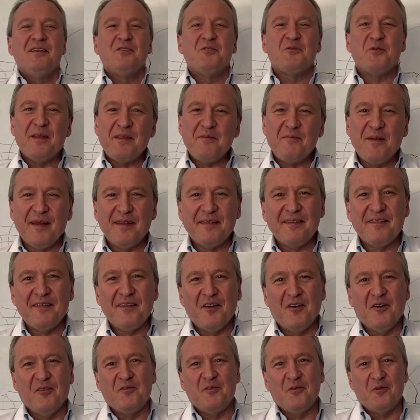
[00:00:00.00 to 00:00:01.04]
Treatment
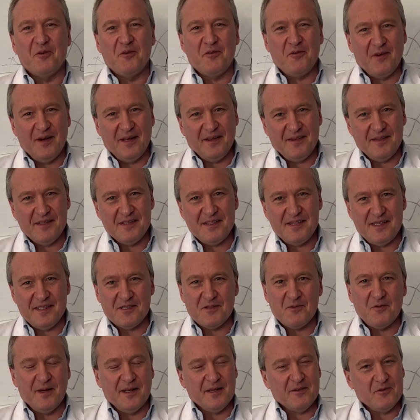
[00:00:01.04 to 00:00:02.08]
of urethritis is
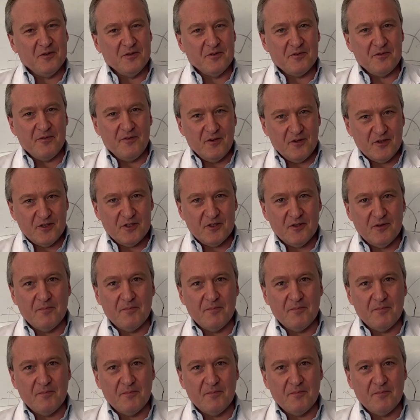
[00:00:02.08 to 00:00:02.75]
quite controversial